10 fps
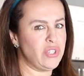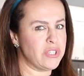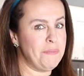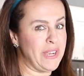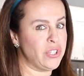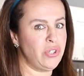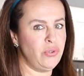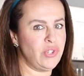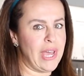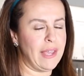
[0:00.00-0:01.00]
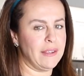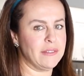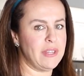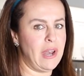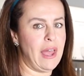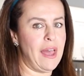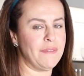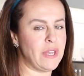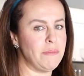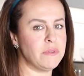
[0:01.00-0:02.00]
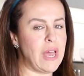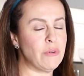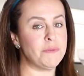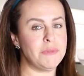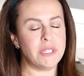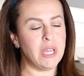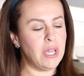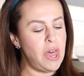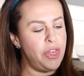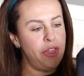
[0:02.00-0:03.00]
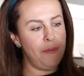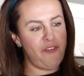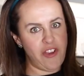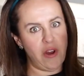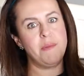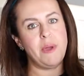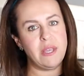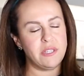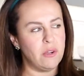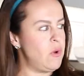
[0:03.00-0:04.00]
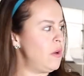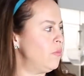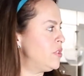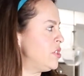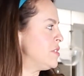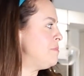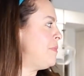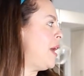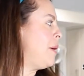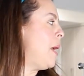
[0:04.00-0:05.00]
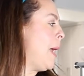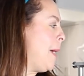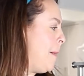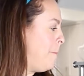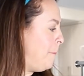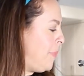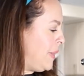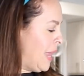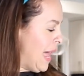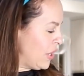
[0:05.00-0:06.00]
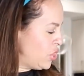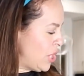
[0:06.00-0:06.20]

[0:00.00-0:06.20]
just my two jackets that I have. So I was missing the very basic one, which is my black